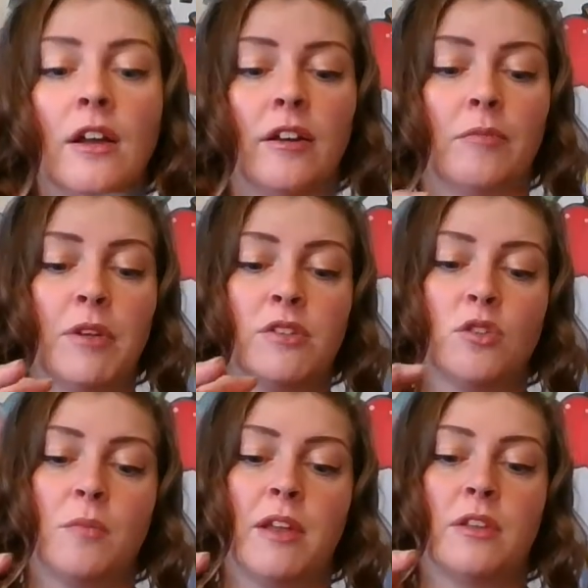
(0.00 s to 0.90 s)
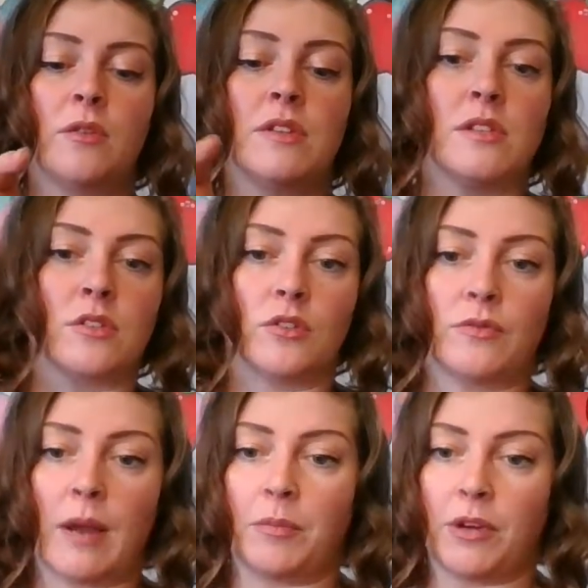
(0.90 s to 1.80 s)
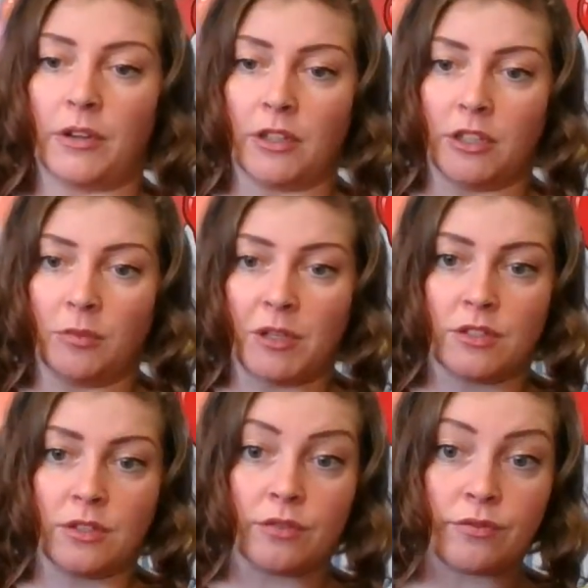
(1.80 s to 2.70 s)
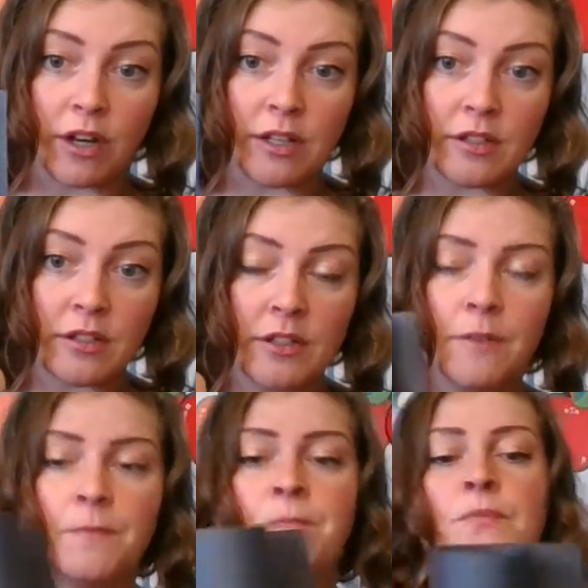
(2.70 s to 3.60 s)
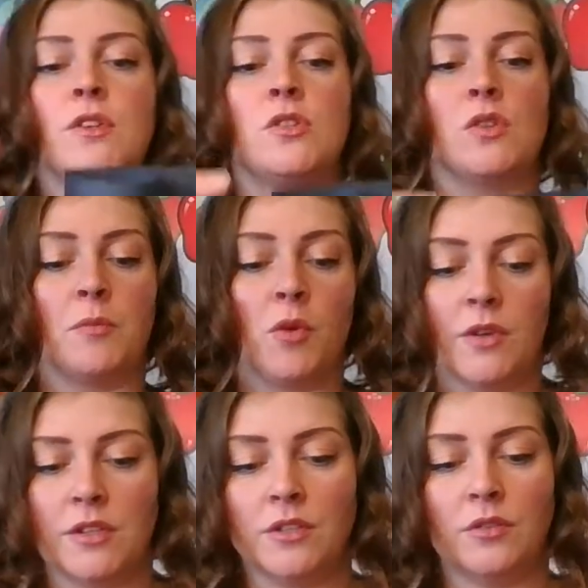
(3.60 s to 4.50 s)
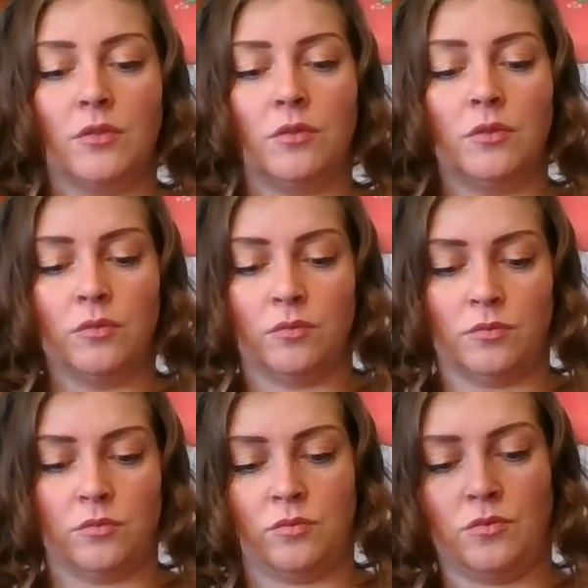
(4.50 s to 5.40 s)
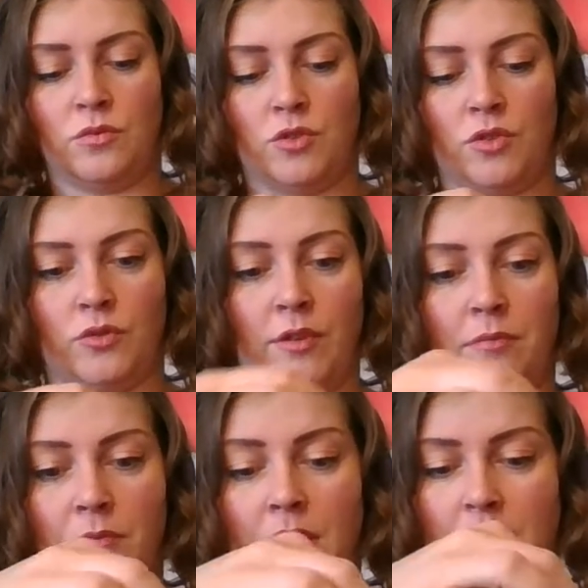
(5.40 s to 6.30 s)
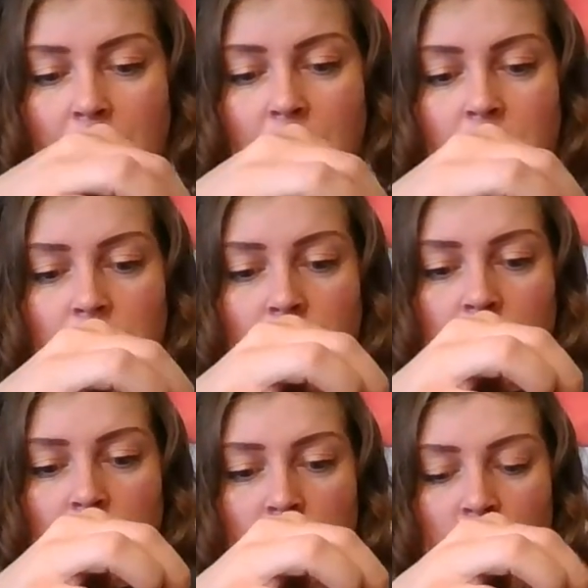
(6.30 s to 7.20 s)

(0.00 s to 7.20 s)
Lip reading: of my snowman, otherwise it's going to wrap around a little bit to the front. So I'm going to trim that.